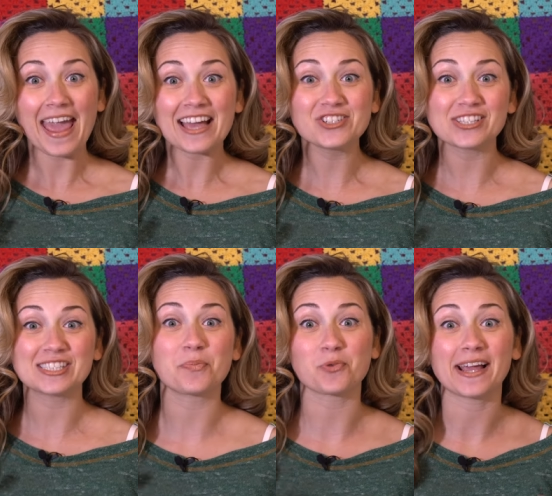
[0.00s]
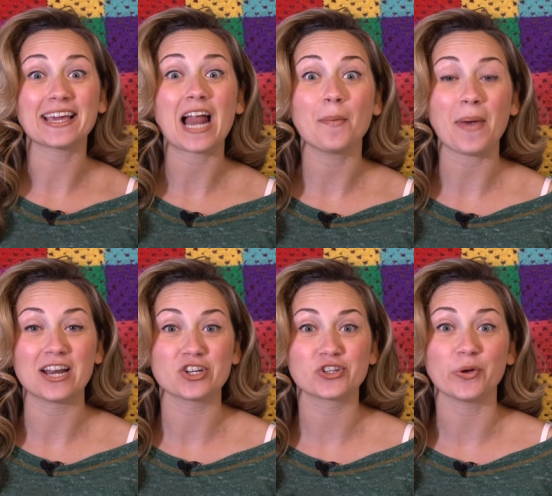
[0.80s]
And just to break it up
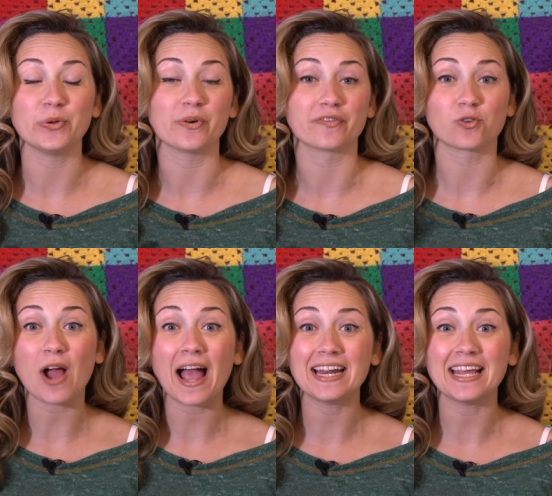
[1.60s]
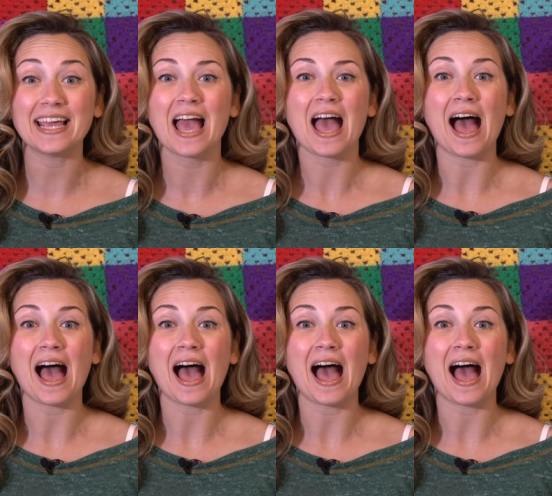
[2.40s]
and show you a variety,